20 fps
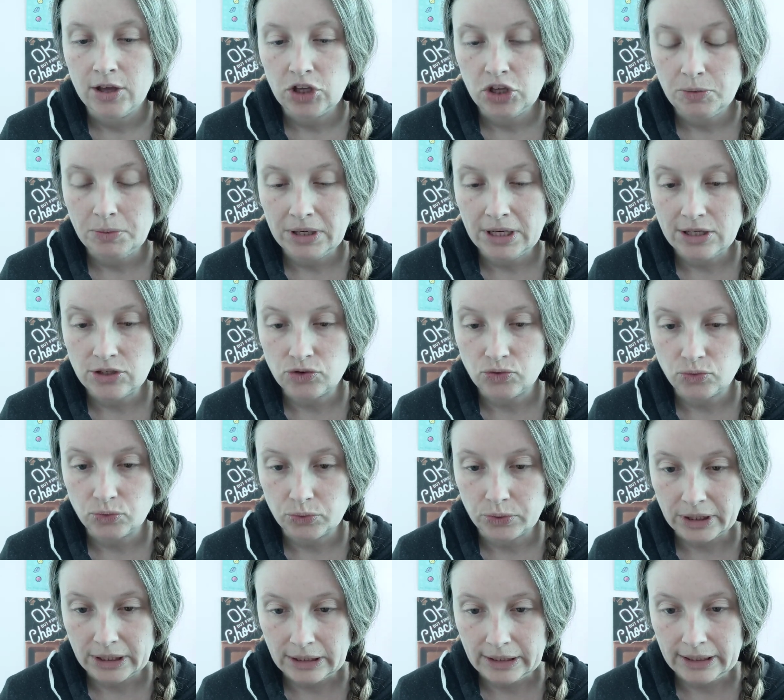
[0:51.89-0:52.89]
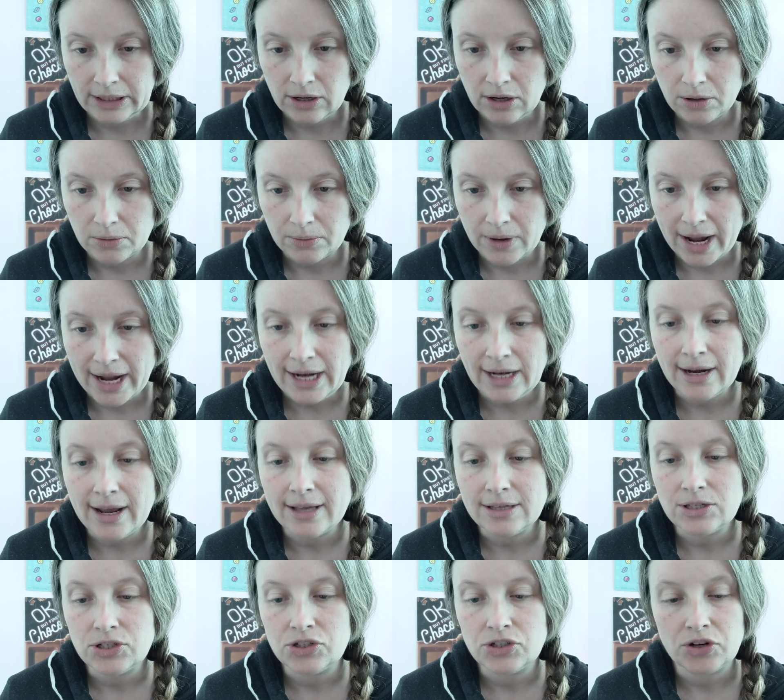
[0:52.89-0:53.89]
You mean he's really all right?
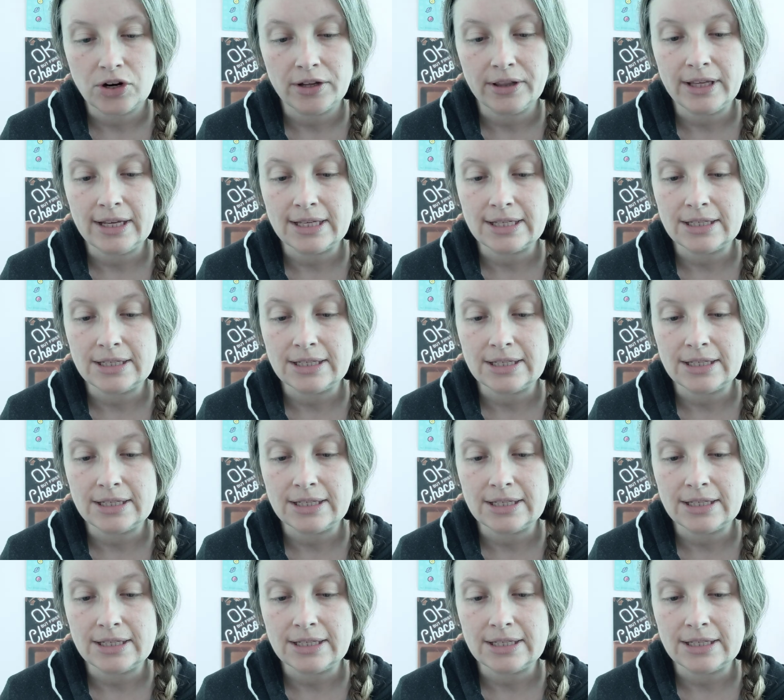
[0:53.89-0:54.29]
Asked Charlie,